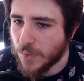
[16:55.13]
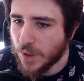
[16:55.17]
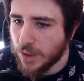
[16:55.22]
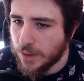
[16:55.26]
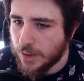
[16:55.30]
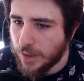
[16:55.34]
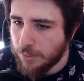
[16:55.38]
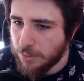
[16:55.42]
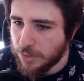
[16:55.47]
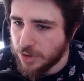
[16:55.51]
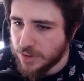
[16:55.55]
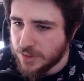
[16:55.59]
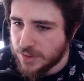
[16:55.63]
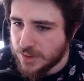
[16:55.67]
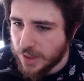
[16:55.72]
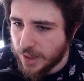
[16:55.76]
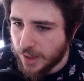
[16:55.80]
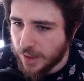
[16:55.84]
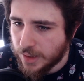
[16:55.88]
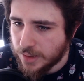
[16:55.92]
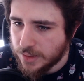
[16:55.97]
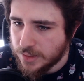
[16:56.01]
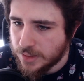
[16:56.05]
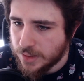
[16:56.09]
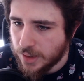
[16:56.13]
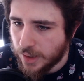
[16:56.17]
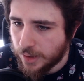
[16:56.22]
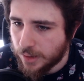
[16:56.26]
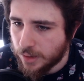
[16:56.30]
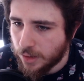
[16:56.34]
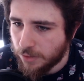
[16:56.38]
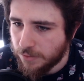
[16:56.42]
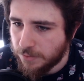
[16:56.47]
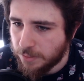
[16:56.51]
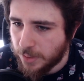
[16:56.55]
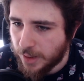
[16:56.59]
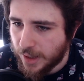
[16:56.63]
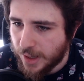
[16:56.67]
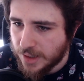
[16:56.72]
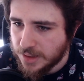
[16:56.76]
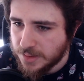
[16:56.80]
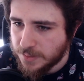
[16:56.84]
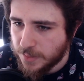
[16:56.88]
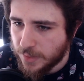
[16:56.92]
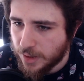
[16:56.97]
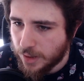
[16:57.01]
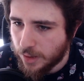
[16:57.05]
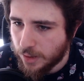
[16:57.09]
Lamer says, I love
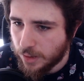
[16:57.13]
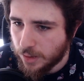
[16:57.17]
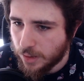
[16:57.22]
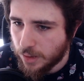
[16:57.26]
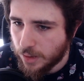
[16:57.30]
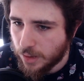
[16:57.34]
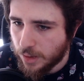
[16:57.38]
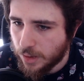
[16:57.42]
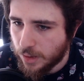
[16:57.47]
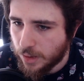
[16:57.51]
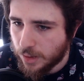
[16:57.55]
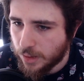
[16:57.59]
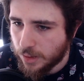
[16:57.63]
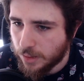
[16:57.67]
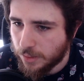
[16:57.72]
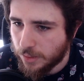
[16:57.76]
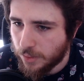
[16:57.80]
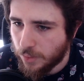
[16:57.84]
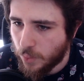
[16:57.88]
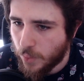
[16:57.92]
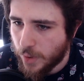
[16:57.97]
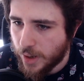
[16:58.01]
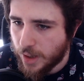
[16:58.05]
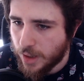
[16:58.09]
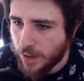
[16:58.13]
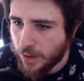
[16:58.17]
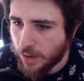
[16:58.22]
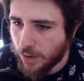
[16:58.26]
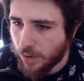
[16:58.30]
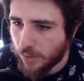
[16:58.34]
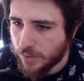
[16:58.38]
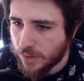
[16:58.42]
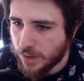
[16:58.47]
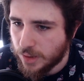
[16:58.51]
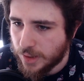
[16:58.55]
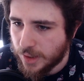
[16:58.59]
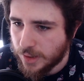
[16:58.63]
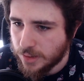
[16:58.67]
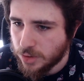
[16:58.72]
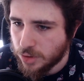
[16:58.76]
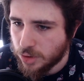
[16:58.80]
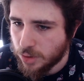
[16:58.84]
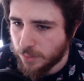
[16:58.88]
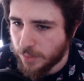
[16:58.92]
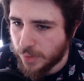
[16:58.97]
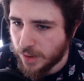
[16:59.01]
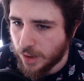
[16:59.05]
Plasma way of the desktop,